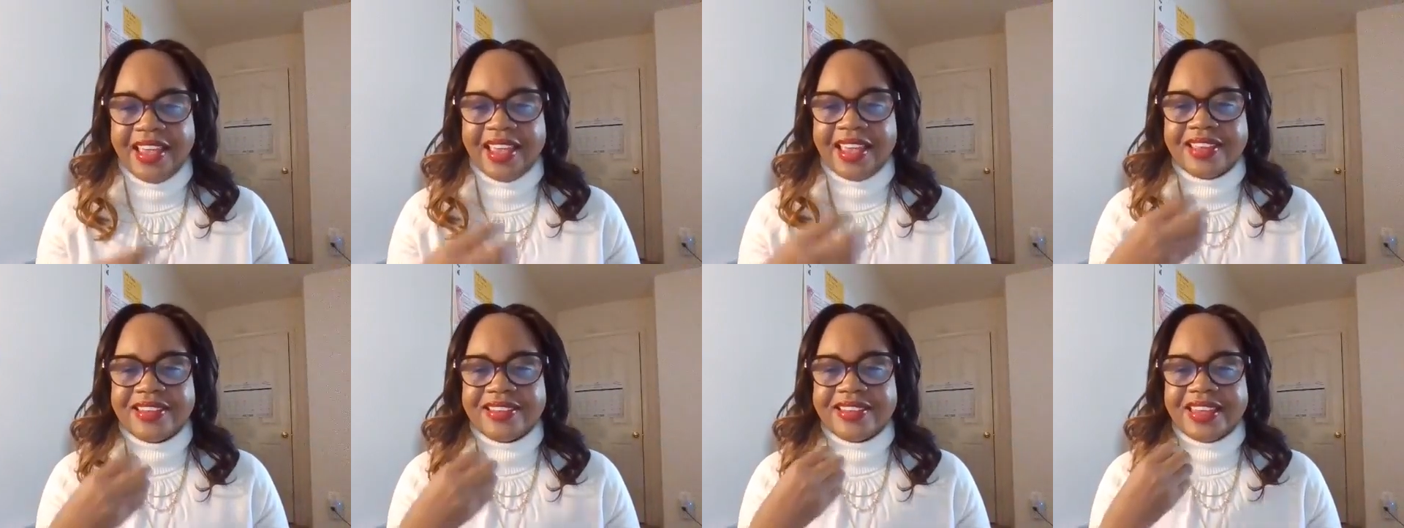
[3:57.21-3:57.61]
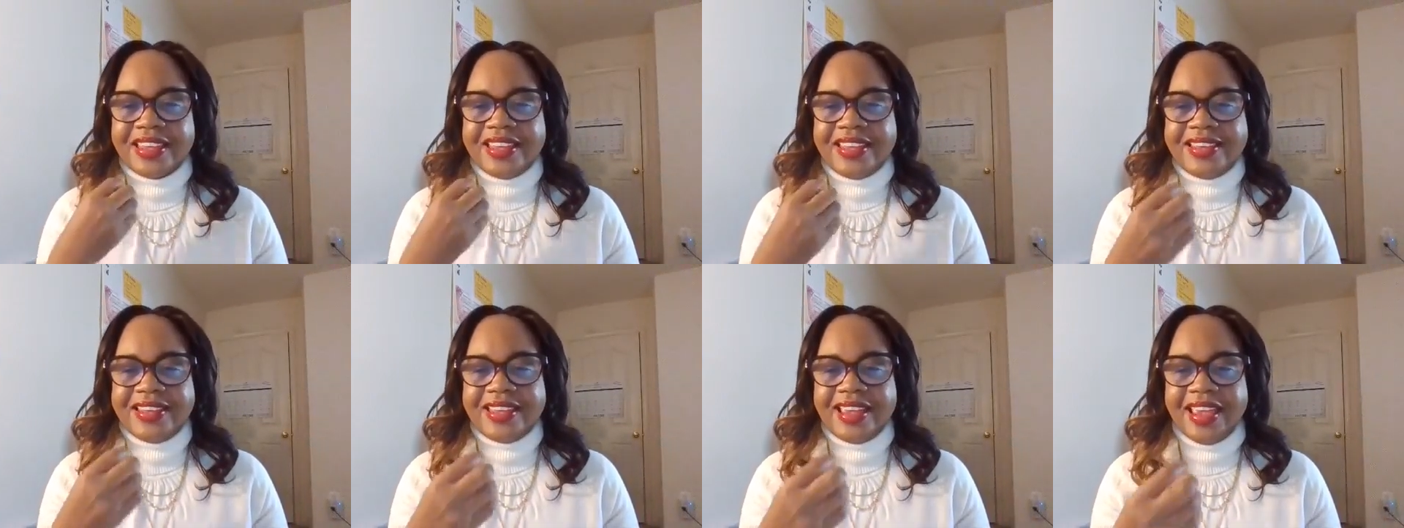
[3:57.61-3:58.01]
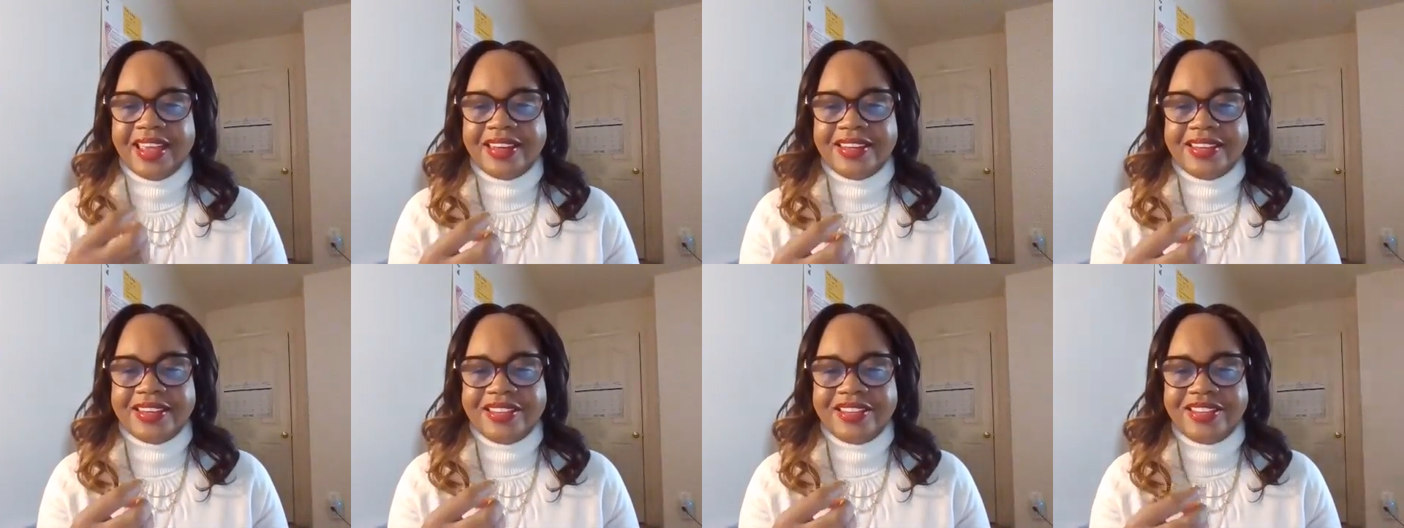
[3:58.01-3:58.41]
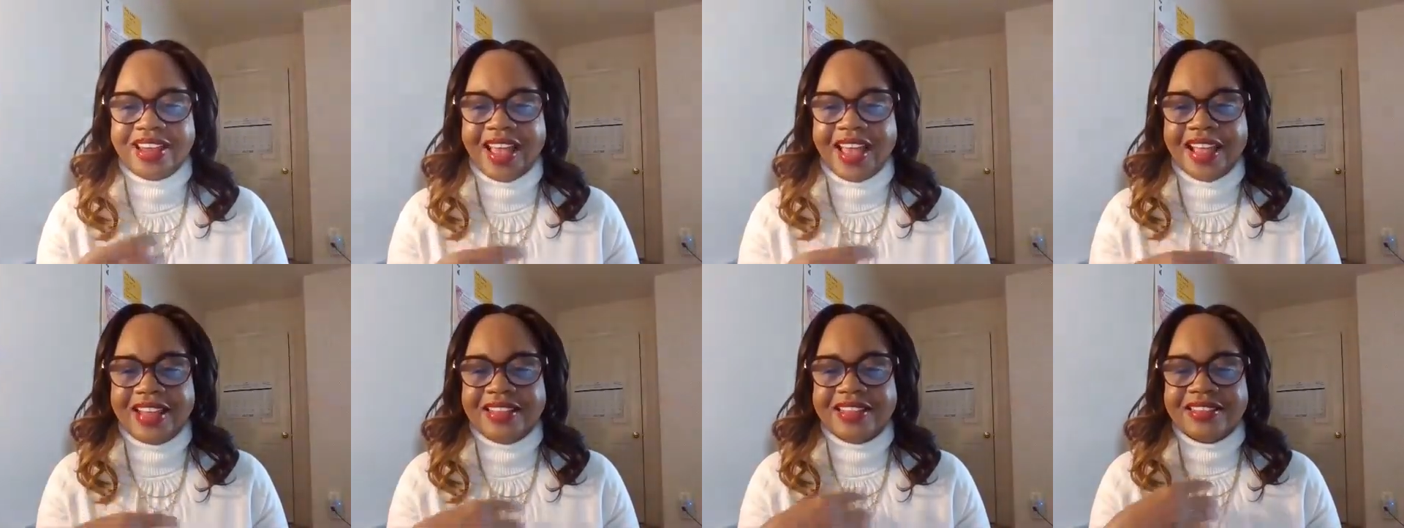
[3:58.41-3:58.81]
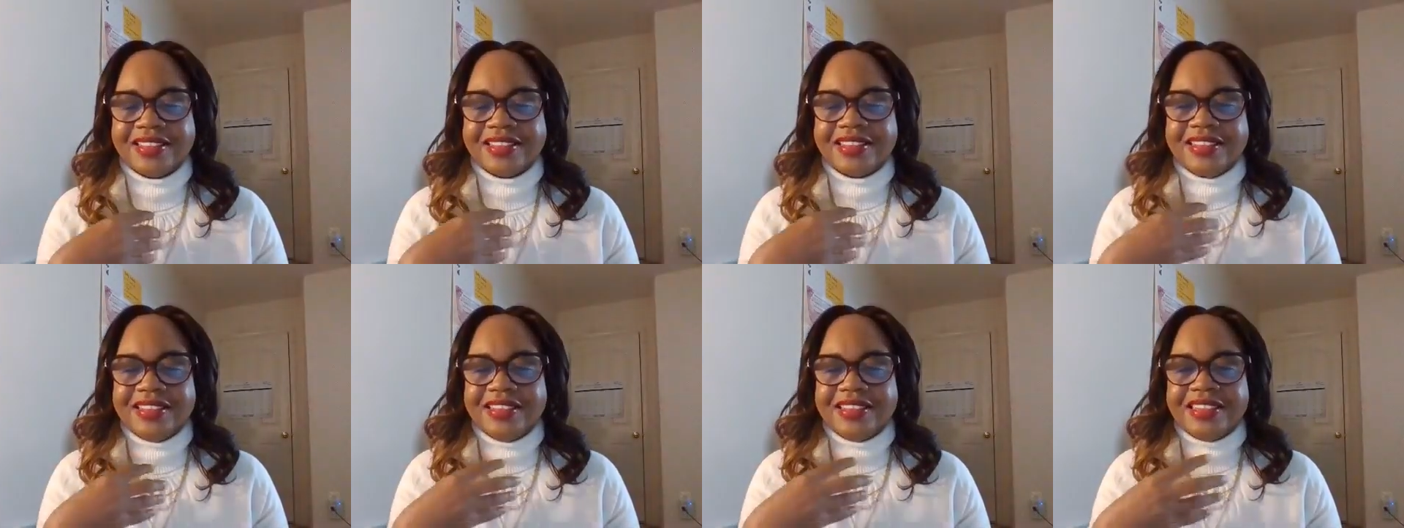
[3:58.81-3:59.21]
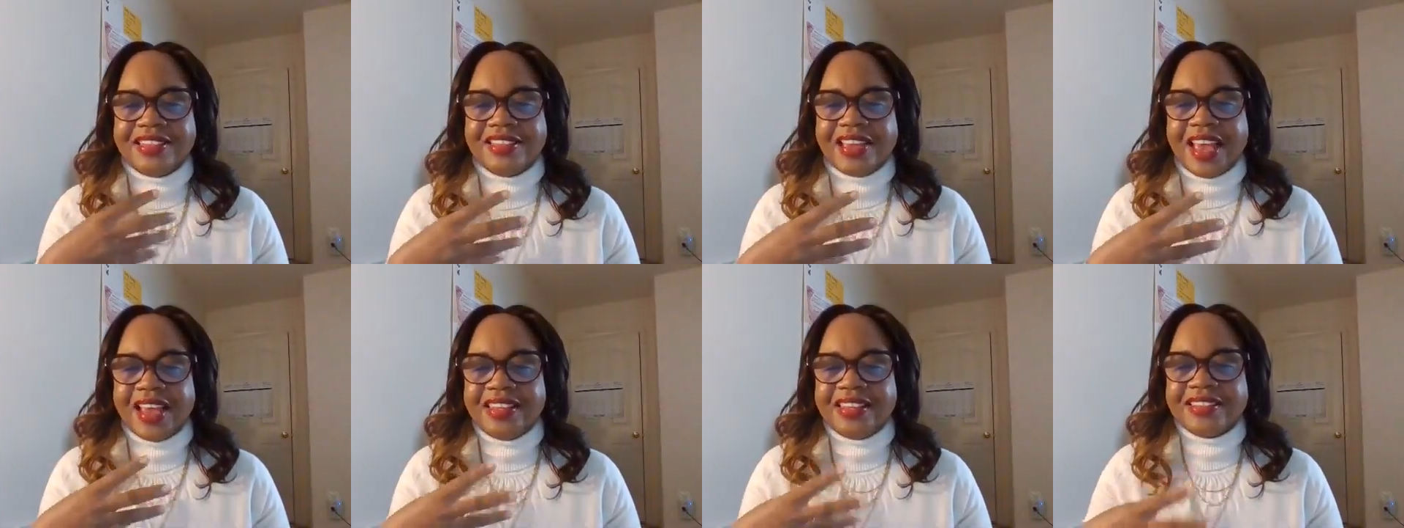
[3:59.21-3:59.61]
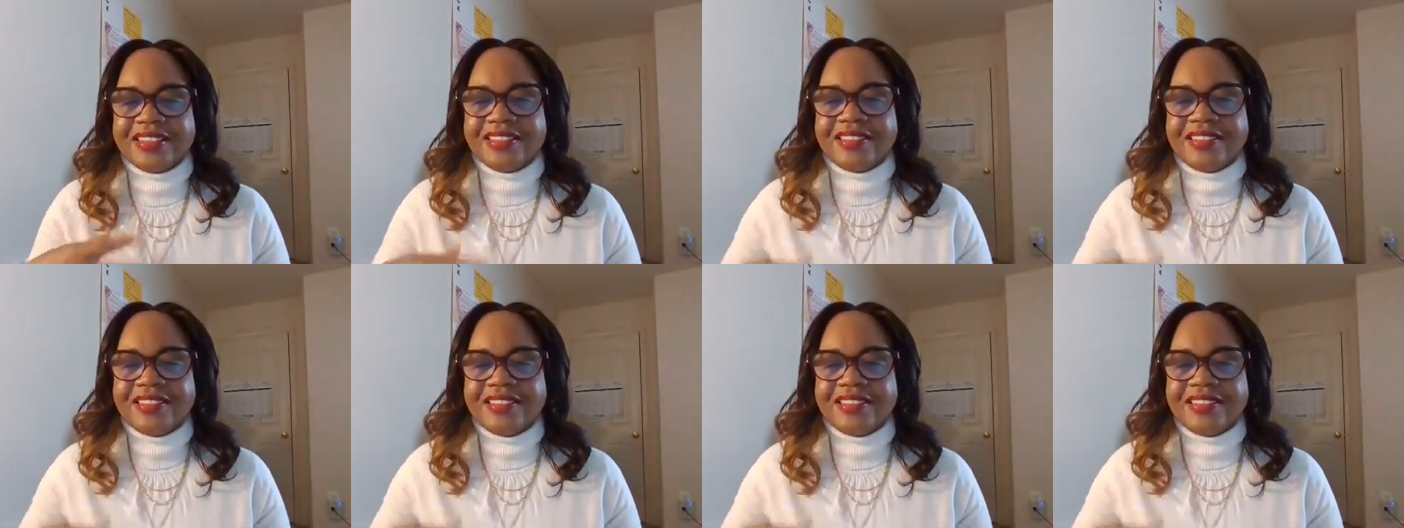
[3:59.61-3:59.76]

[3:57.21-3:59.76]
because again, the child is